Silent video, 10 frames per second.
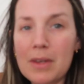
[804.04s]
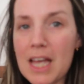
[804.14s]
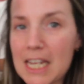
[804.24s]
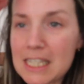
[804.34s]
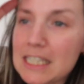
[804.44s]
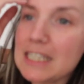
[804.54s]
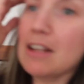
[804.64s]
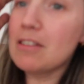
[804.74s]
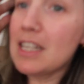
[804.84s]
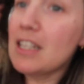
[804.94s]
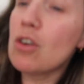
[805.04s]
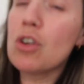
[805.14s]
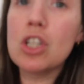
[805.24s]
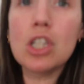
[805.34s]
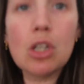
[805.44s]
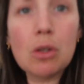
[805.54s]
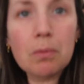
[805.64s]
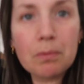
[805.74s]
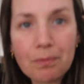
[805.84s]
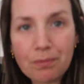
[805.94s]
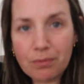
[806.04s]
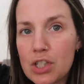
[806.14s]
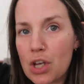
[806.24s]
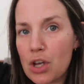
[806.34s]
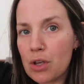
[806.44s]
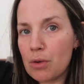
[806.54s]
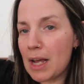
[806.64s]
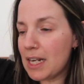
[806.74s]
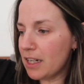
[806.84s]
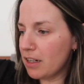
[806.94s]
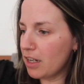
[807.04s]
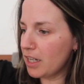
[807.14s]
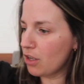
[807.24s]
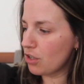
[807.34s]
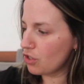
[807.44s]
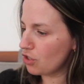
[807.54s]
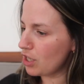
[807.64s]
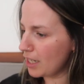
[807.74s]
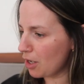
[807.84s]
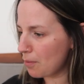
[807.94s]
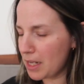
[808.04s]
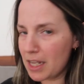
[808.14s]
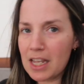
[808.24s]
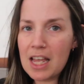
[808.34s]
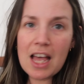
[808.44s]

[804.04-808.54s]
Hainsey's downstairs on a Zoom, so Elliot and I are just chilling up here.